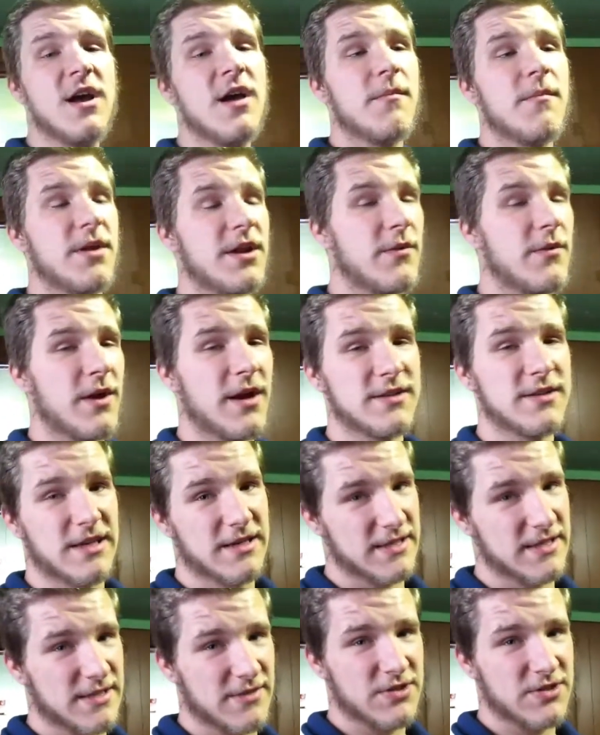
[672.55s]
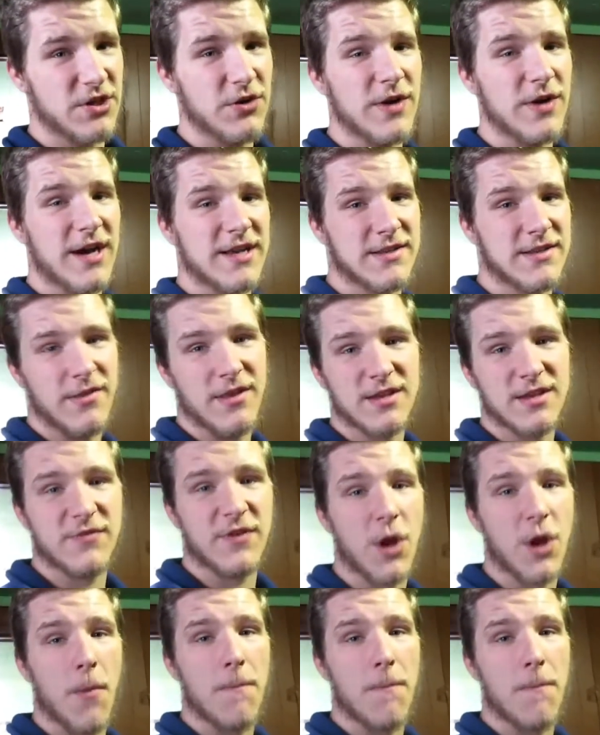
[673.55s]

But anyways, I guess I'll see you guys in the next video.